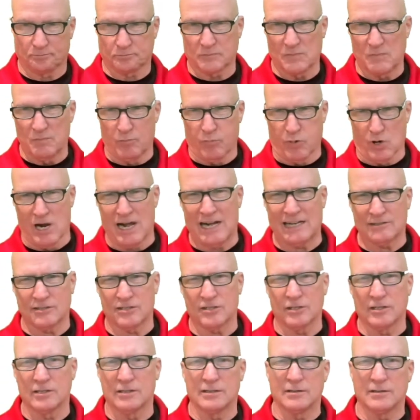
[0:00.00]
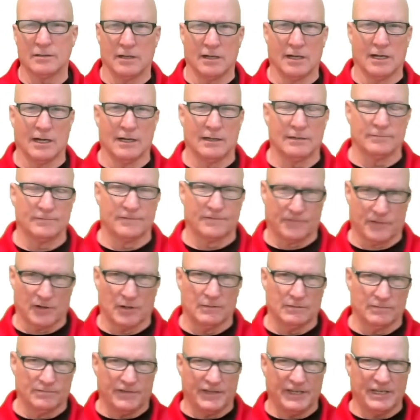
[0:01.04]
proctored uh,
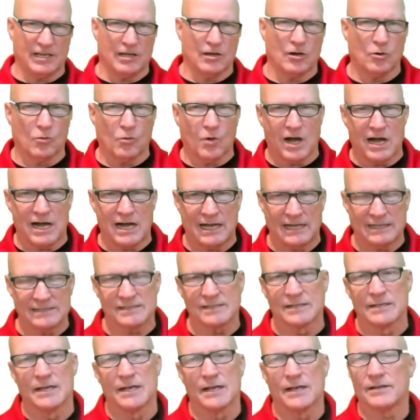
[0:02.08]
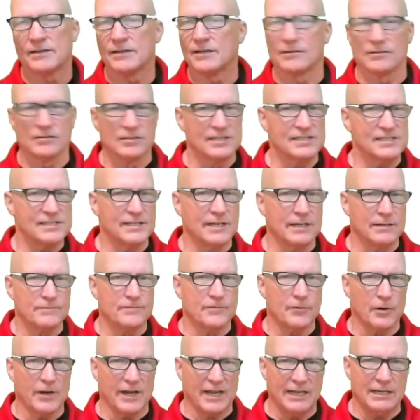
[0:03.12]
from video wise. They're listening
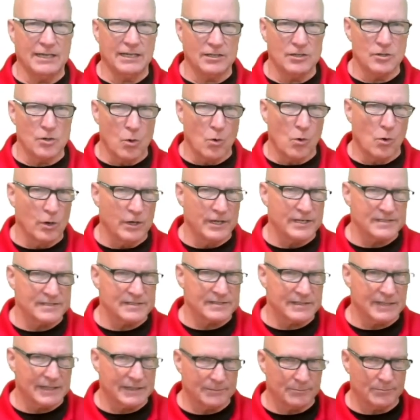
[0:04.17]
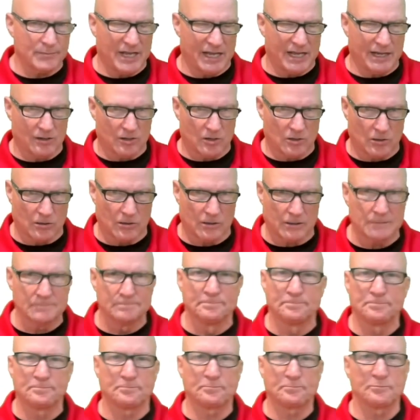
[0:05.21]
for any noise that may occur,
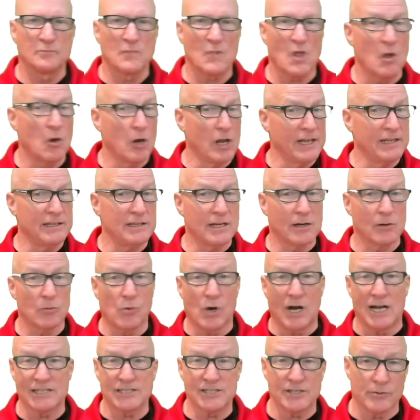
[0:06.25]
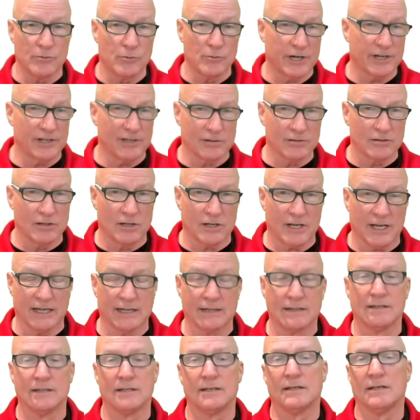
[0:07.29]
and they're watching where you're looking.
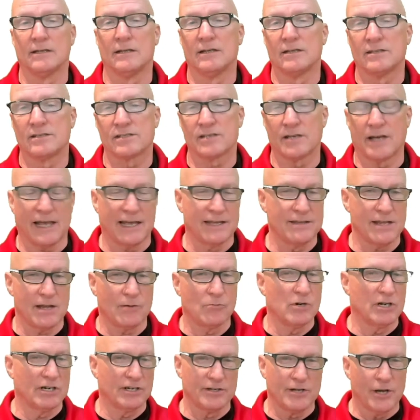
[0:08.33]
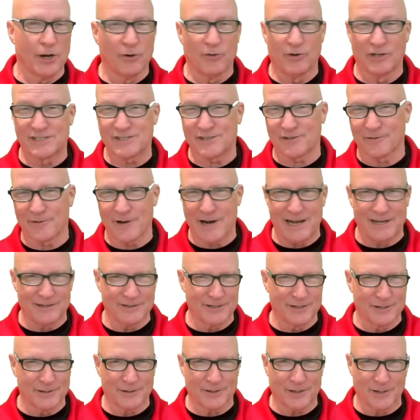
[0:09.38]
So, and they want to know what's around
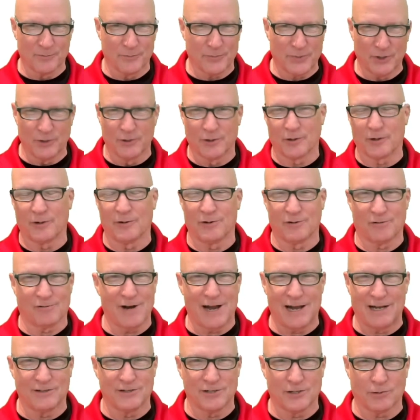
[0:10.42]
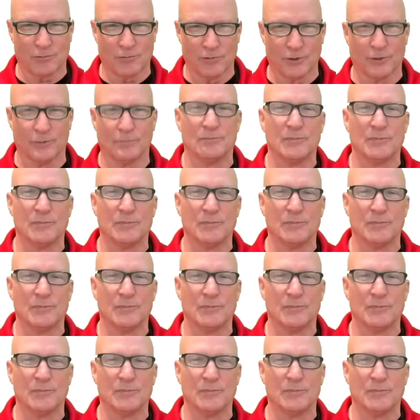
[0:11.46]
your computer and around your room.